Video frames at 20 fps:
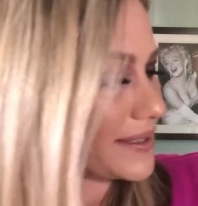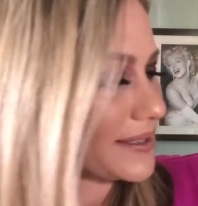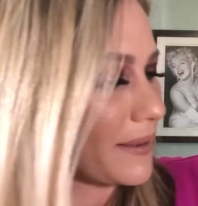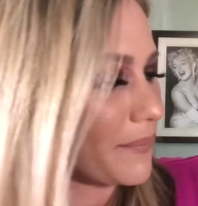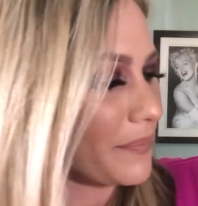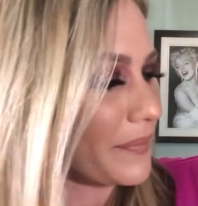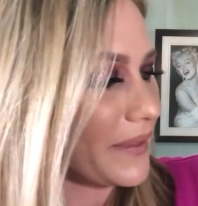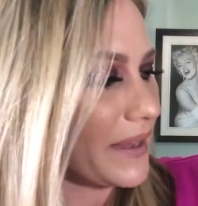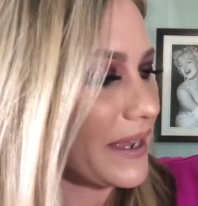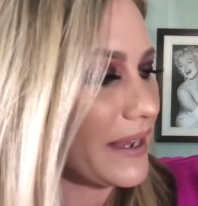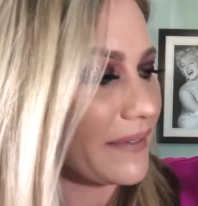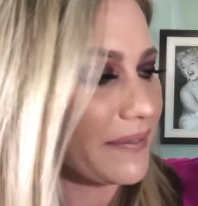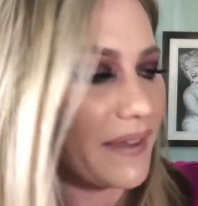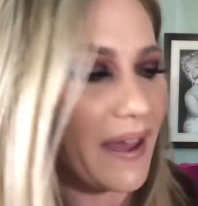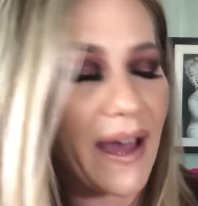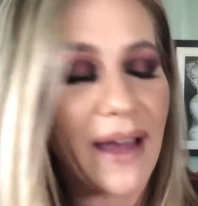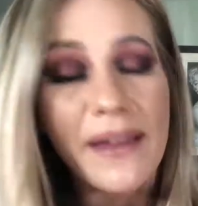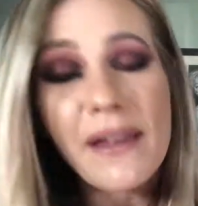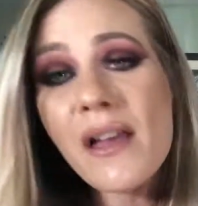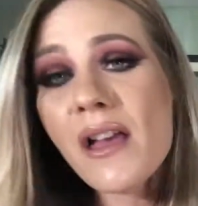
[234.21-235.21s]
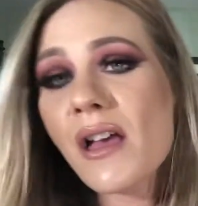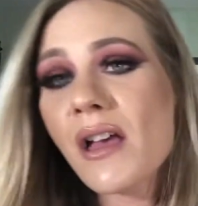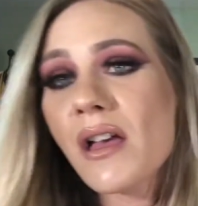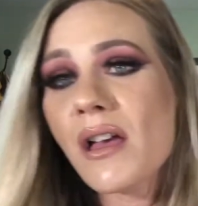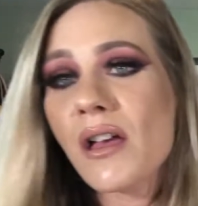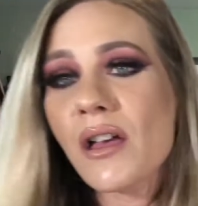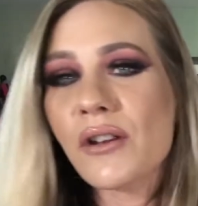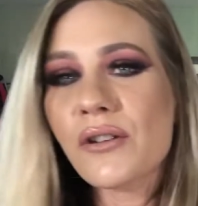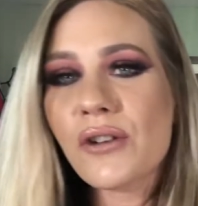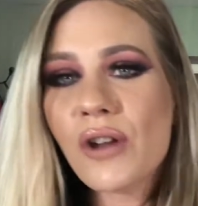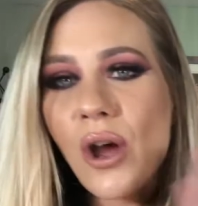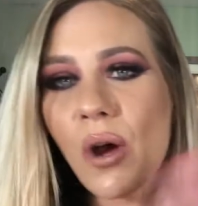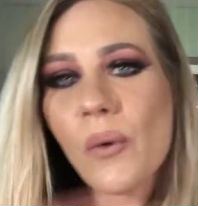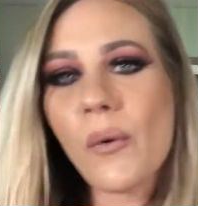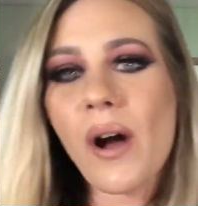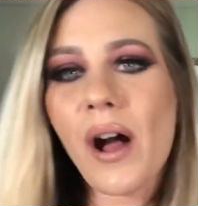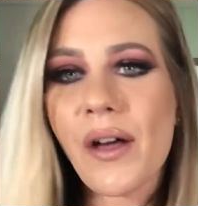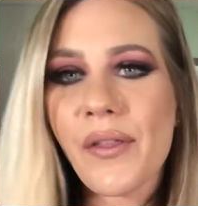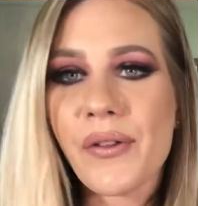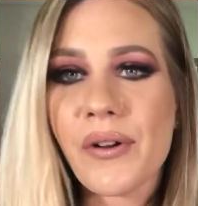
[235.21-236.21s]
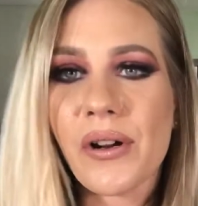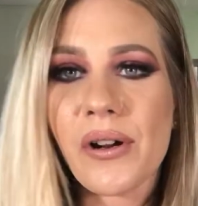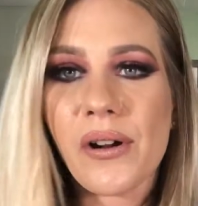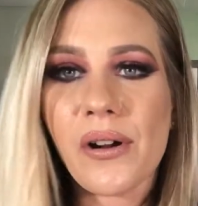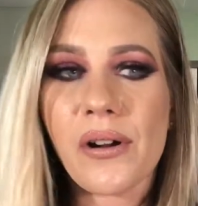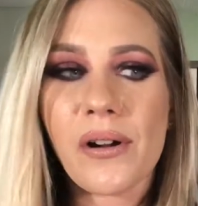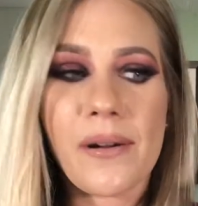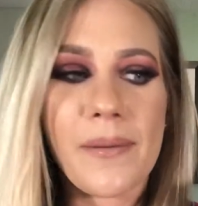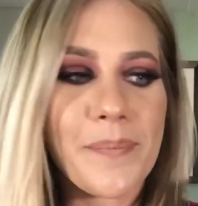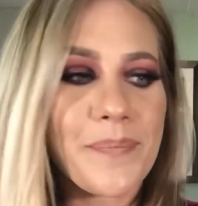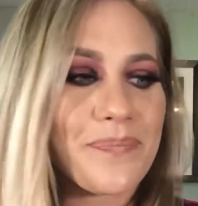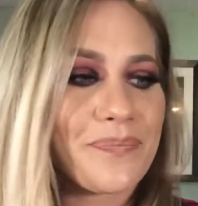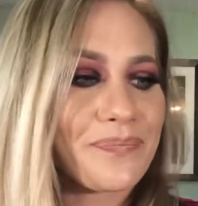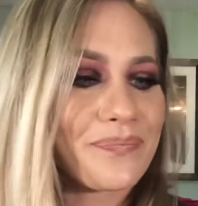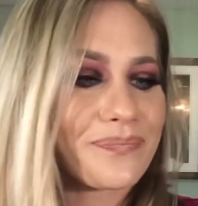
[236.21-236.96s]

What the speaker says: something that no other